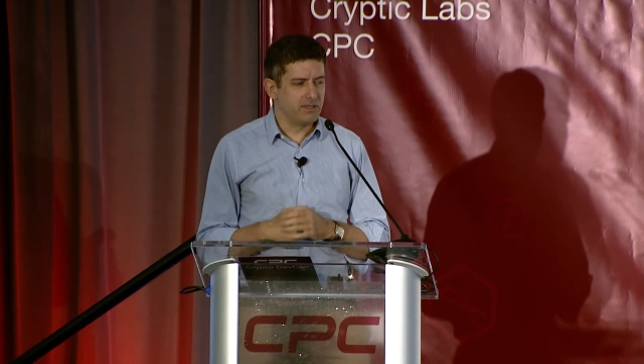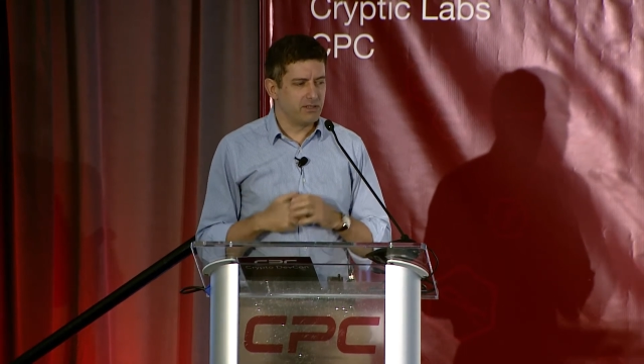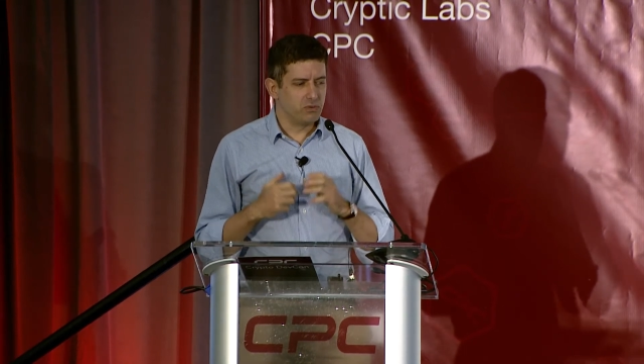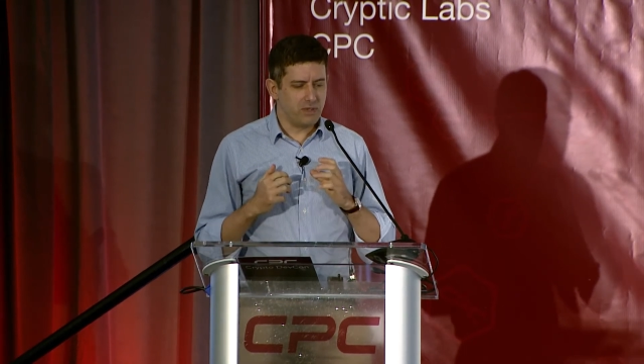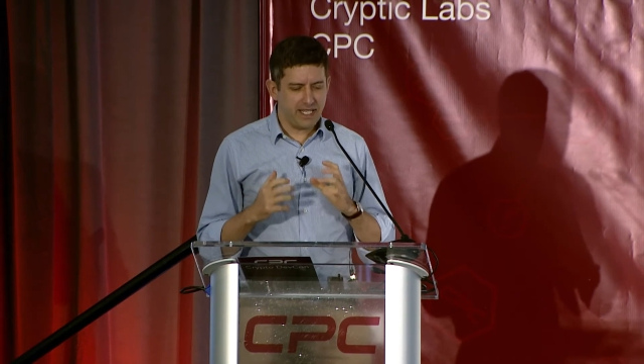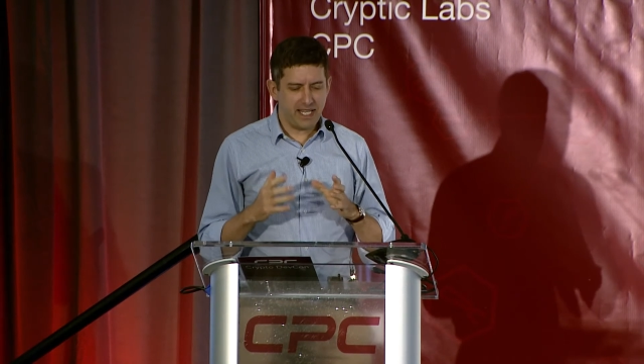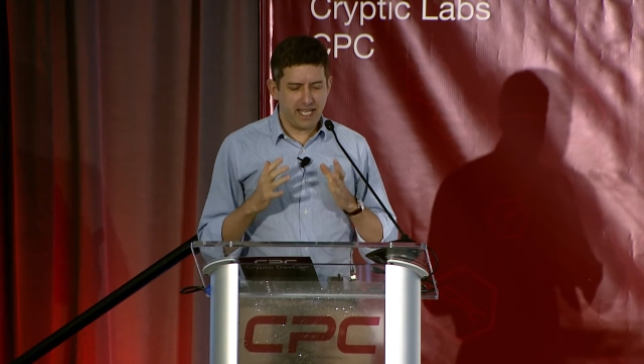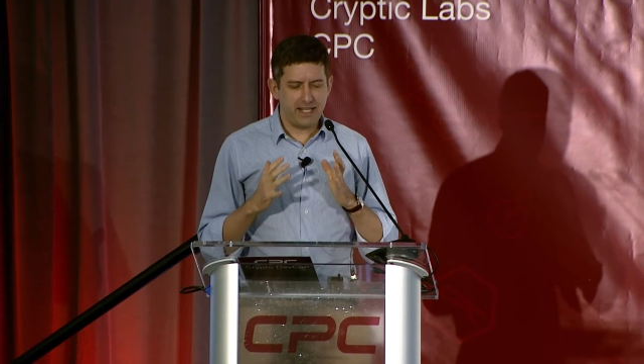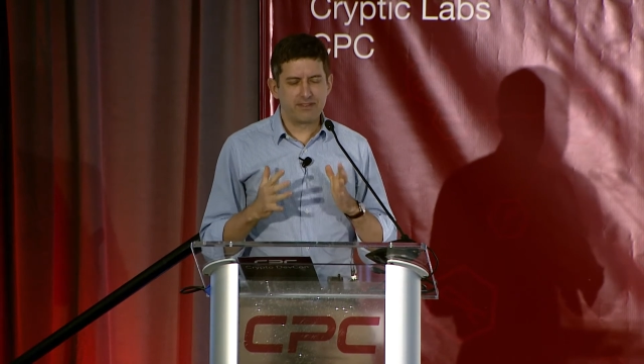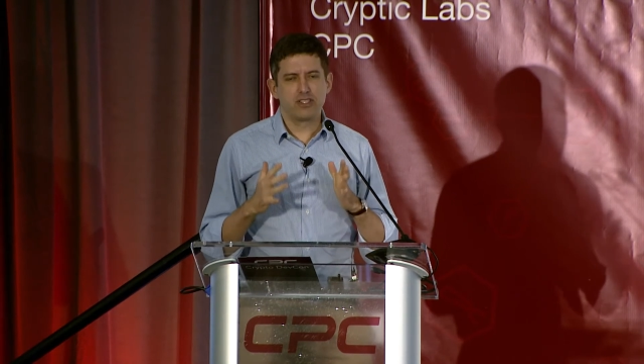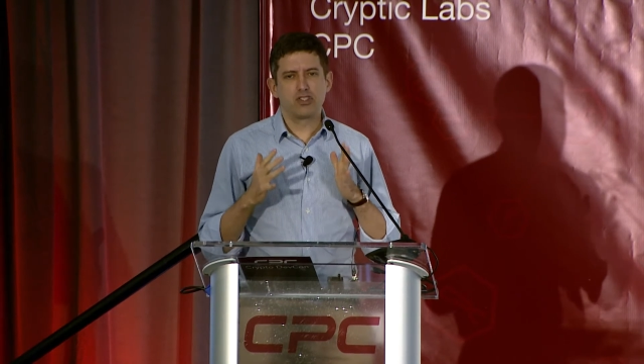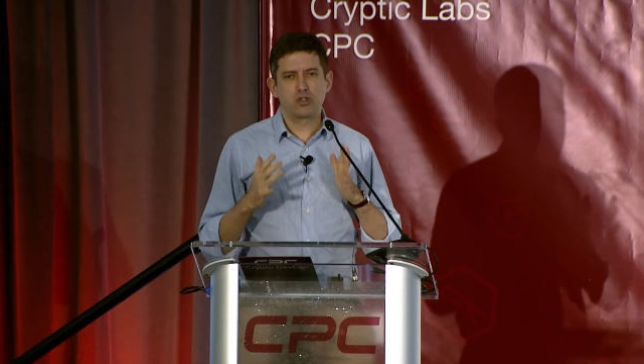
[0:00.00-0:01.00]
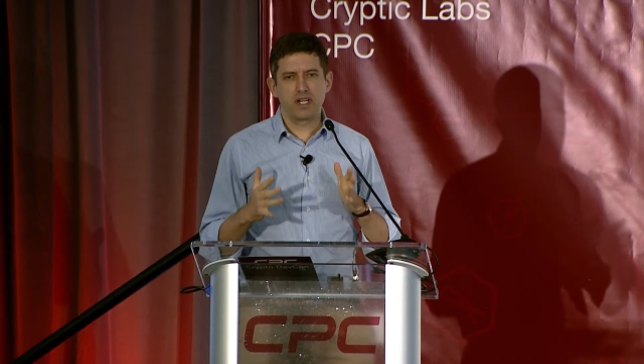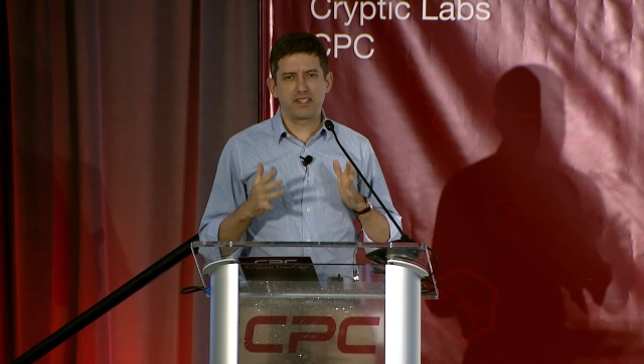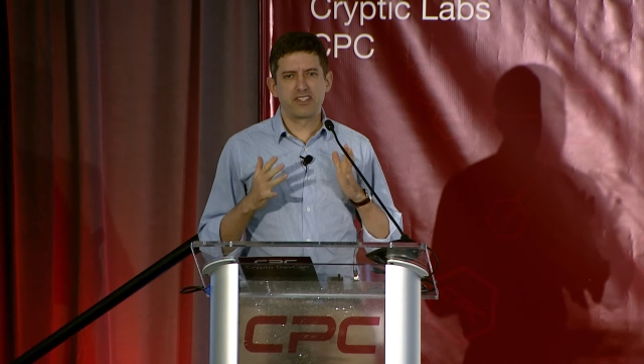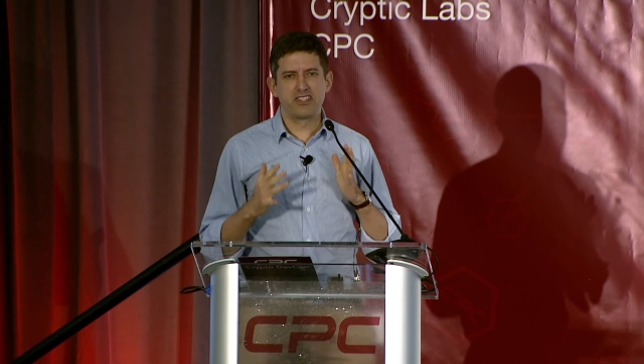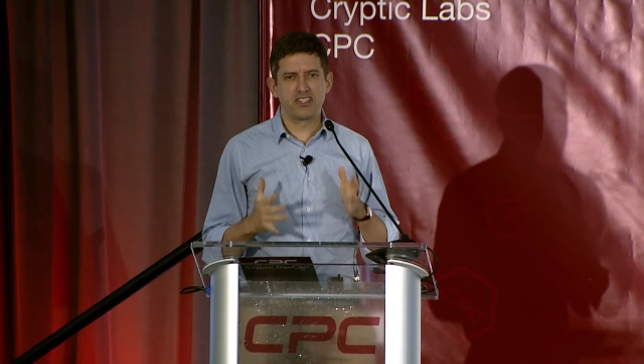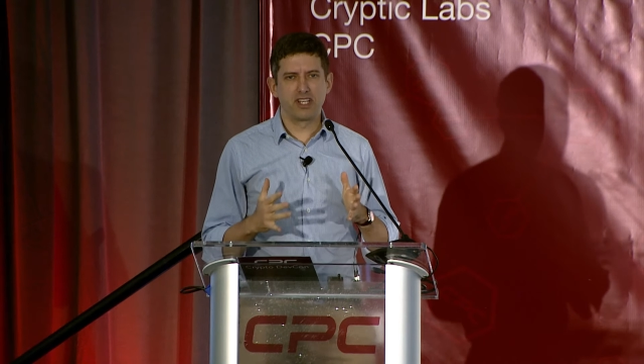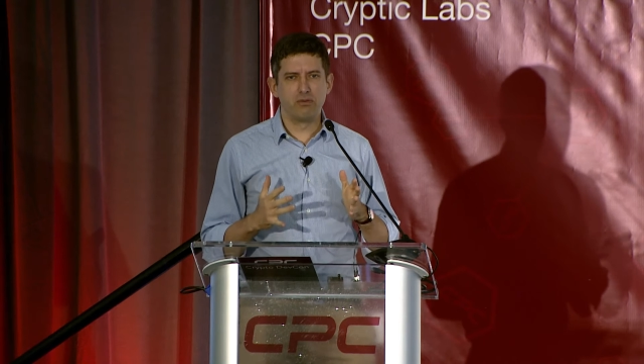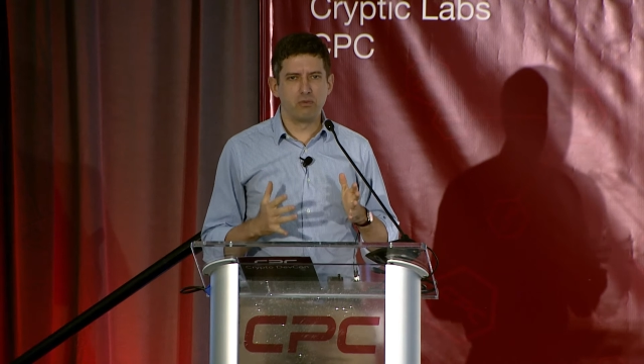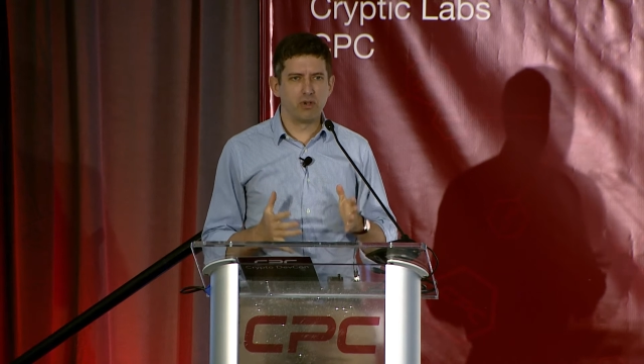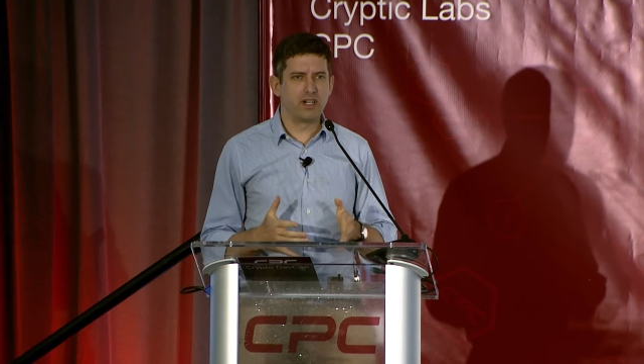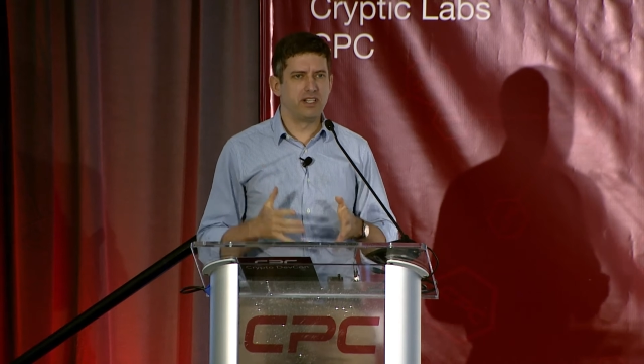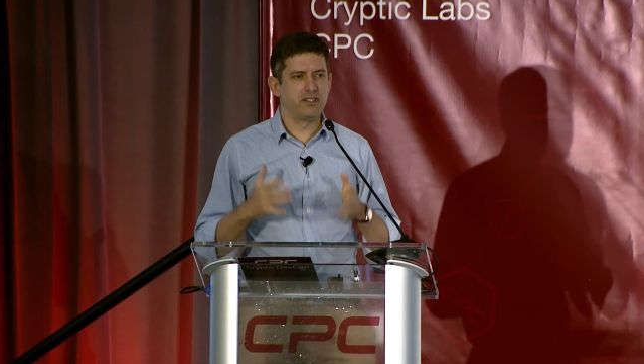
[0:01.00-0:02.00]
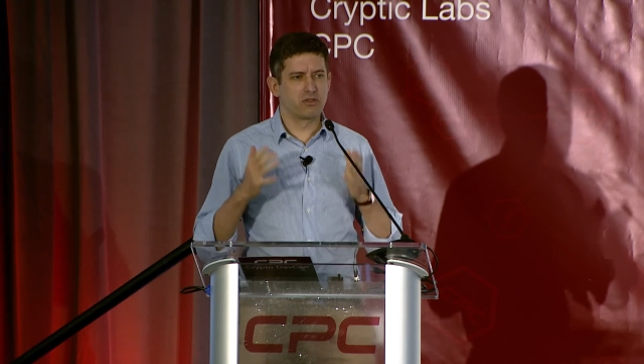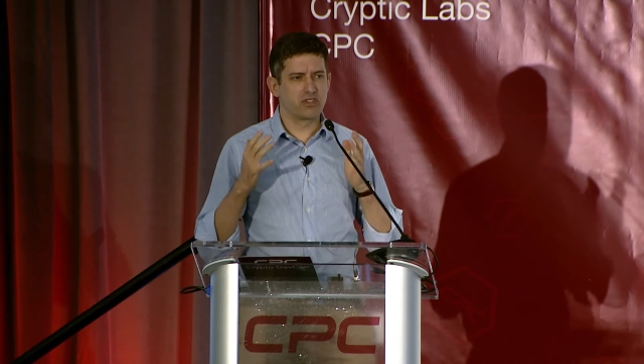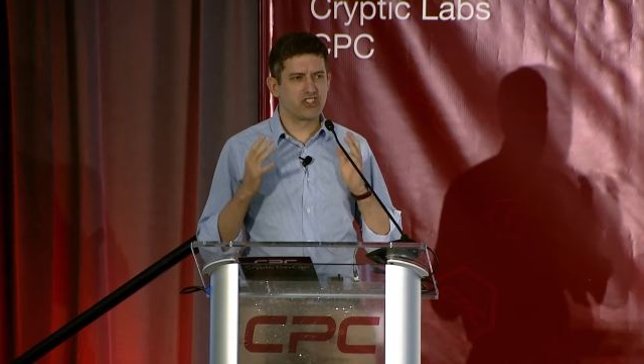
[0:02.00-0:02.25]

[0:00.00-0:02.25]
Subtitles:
we have to trust someone or